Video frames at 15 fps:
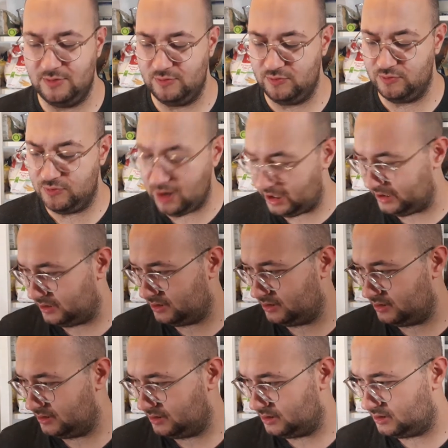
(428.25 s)
Right,
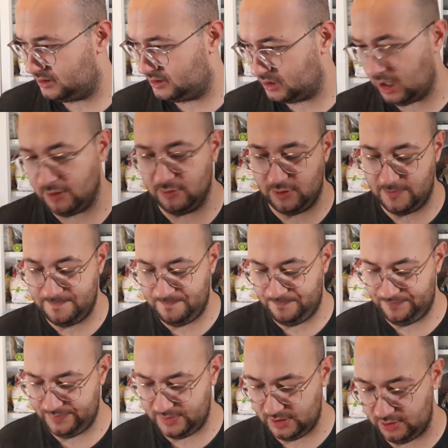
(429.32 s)
so,
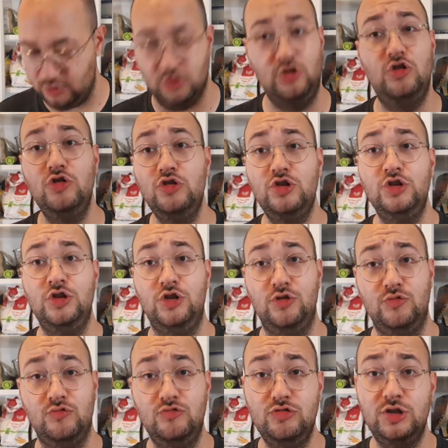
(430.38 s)
good
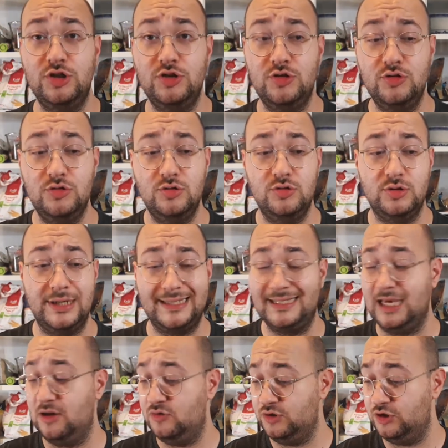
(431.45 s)
news. Let's
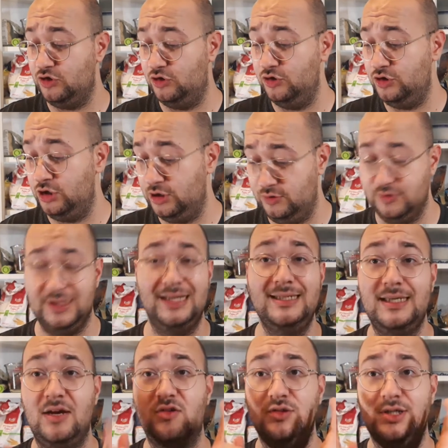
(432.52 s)
get on to good news.
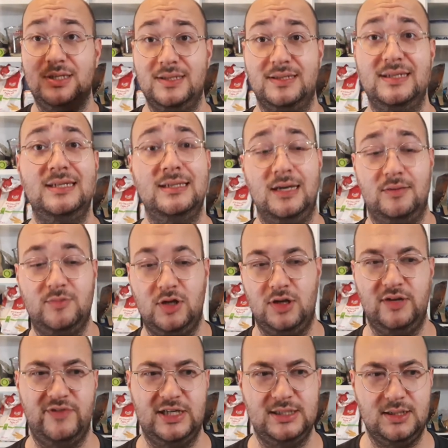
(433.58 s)
Let's get on to the thing that I'm
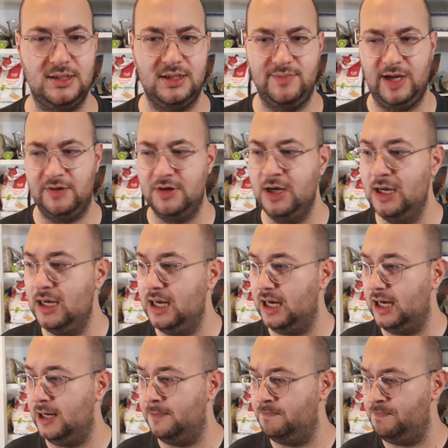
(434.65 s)
kind of excited about,
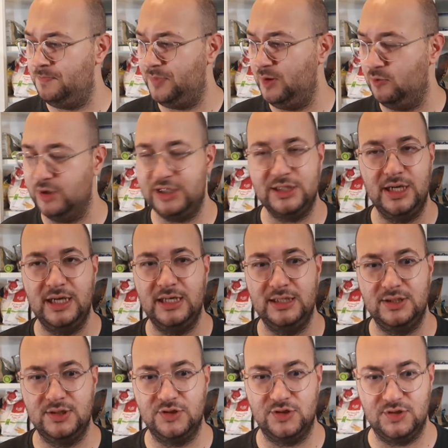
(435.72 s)
which
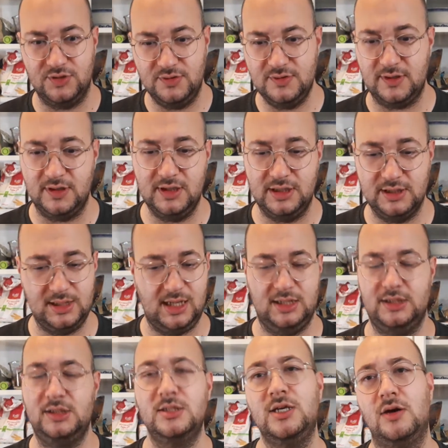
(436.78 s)
is Sigurta is
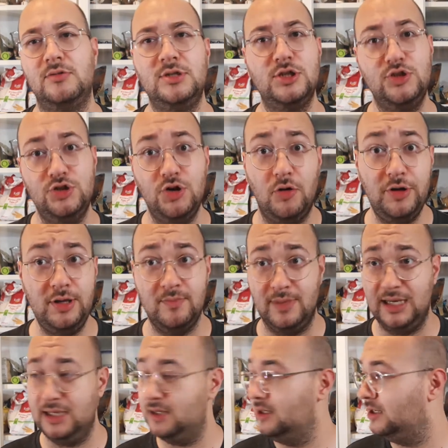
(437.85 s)
actually going to join
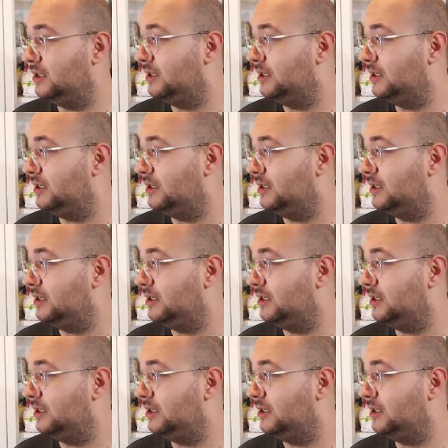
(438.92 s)
me.